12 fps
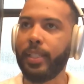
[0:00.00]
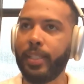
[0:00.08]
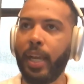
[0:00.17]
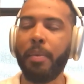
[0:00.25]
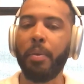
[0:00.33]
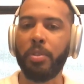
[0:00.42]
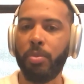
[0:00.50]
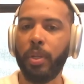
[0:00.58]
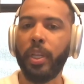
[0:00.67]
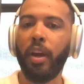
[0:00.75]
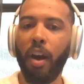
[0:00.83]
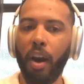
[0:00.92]
At the time, it
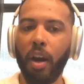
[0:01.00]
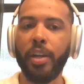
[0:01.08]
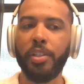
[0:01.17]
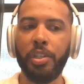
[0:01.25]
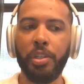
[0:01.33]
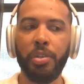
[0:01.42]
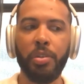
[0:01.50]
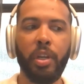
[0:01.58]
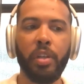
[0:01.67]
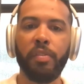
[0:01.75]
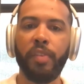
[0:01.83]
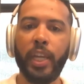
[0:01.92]
was really hard
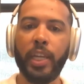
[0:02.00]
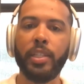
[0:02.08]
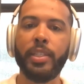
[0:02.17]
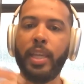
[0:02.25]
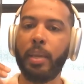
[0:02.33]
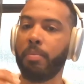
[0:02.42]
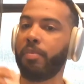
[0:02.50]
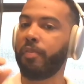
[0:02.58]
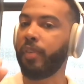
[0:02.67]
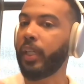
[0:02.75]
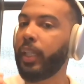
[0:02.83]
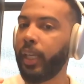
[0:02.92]
to convey the same
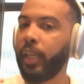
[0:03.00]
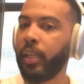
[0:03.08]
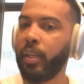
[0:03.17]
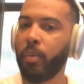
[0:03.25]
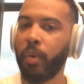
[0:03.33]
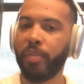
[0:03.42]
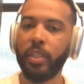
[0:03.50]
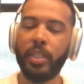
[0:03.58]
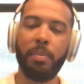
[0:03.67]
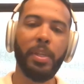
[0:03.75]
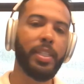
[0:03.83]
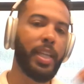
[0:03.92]
feeling with the
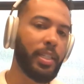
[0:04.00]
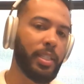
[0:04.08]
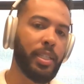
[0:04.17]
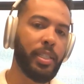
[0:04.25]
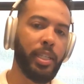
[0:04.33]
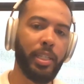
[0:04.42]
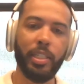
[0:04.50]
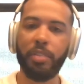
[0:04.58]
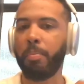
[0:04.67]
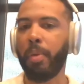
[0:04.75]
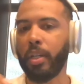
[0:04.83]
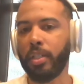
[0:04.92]
same intensity in
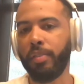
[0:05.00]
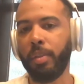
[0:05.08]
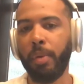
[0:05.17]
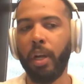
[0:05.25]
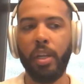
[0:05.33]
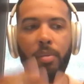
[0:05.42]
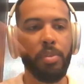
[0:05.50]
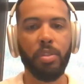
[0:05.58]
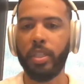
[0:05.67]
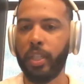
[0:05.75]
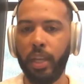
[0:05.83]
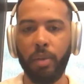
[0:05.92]
different parts of the body.
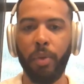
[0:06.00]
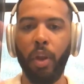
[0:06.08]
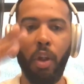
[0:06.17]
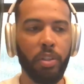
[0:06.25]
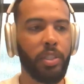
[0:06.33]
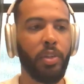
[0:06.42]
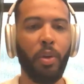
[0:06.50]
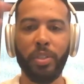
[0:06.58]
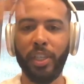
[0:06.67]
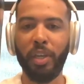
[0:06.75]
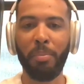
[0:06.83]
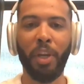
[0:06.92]
Obviously, we all
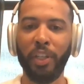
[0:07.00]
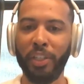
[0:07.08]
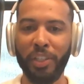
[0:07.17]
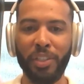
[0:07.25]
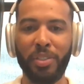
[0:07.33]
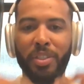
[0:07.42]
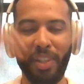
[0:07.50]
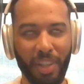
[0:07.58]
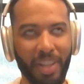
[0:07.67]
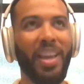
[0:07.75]
saw the along-this.